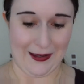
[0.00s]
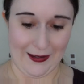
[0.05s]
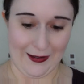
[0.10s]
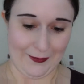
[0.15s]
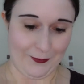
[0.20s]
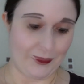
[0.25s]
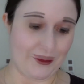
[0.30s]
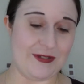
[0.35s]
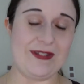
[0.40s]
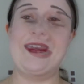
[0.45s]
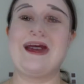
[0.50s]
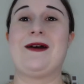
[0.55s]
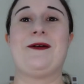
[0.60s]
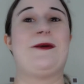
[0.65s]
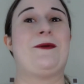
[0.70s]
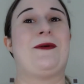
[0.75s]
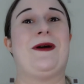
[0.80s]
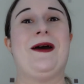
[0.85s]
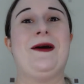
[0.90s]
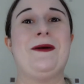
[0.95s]
we'll see how
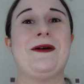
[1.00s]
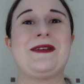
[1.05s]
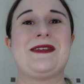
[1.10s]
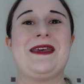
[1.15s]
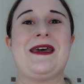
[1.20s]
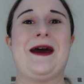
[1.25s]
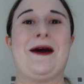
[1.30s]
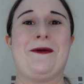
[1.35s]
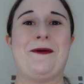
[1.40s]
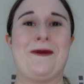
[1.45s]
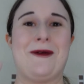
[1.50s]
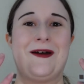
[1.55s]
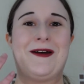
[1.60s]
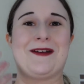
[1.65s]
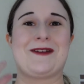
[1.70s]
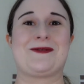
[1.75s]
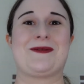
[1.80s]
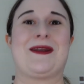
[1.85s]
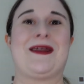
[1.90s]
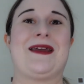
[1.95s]
it works. We'll see how it
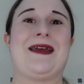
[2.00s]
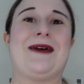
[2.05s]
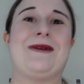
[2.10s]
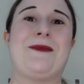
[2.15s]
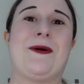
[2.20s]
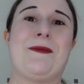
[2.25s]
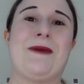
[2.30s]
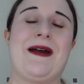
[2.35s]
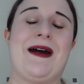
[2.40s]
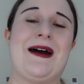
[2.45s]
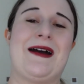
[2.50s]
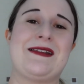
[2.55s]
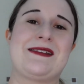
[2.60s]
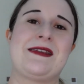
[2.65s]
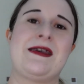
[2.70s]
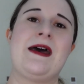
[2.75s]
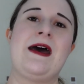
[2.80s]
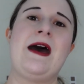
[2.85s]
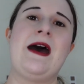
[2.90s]
works when I get them on my eyes.